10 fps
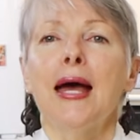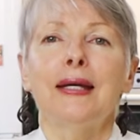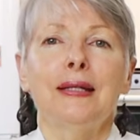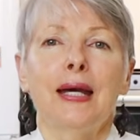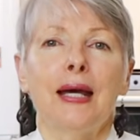
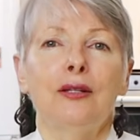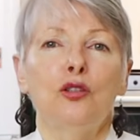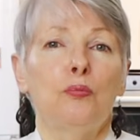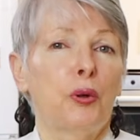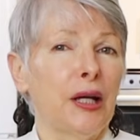And then
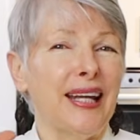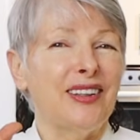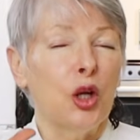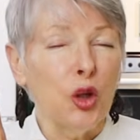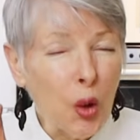you put it
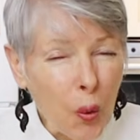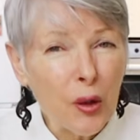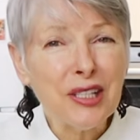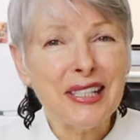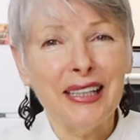at the
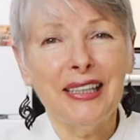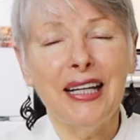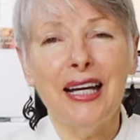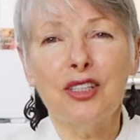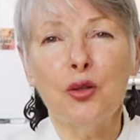lowest
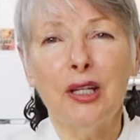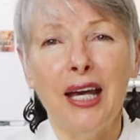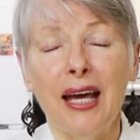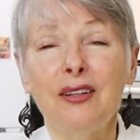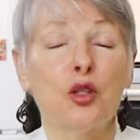setting as you
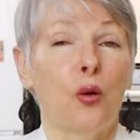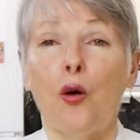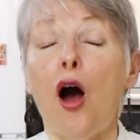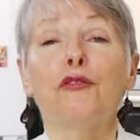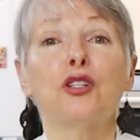can.
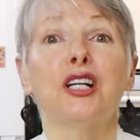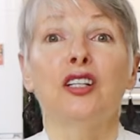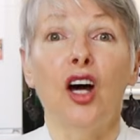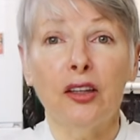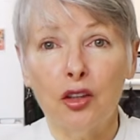So obviously
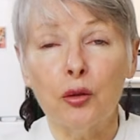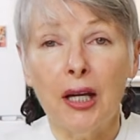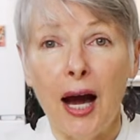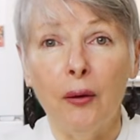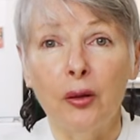not
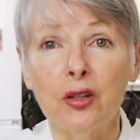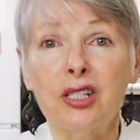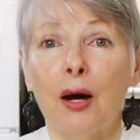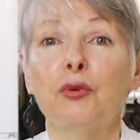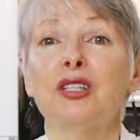3
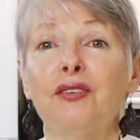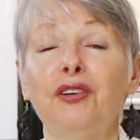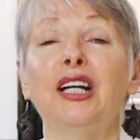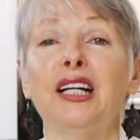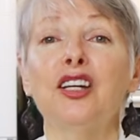hours. I would
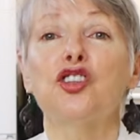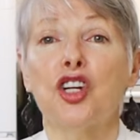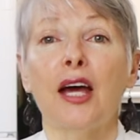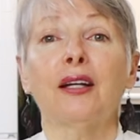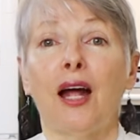definitely
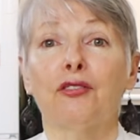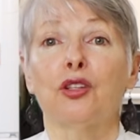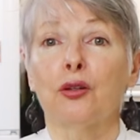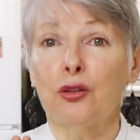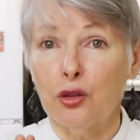check
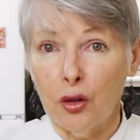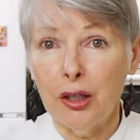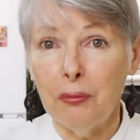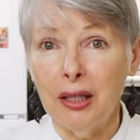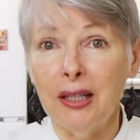after
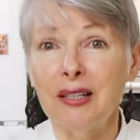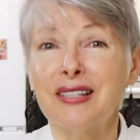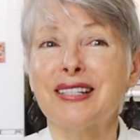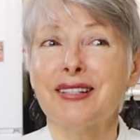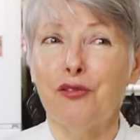30
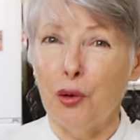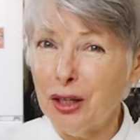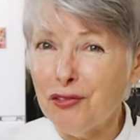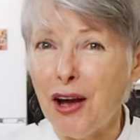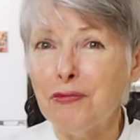minutes,
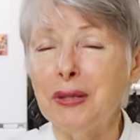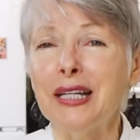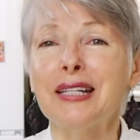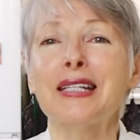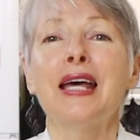45
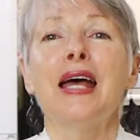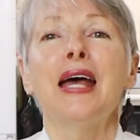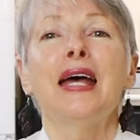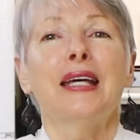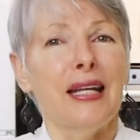minutes,
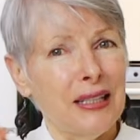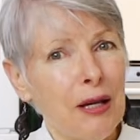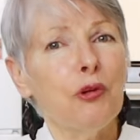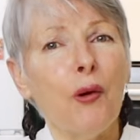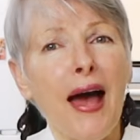and
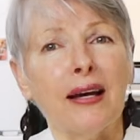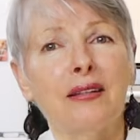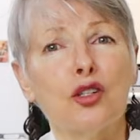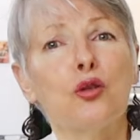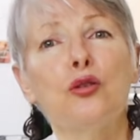keep
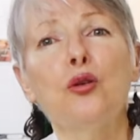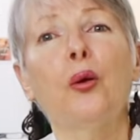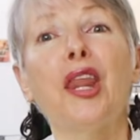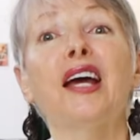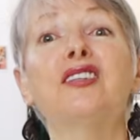track so you
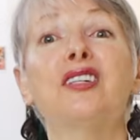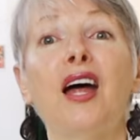know next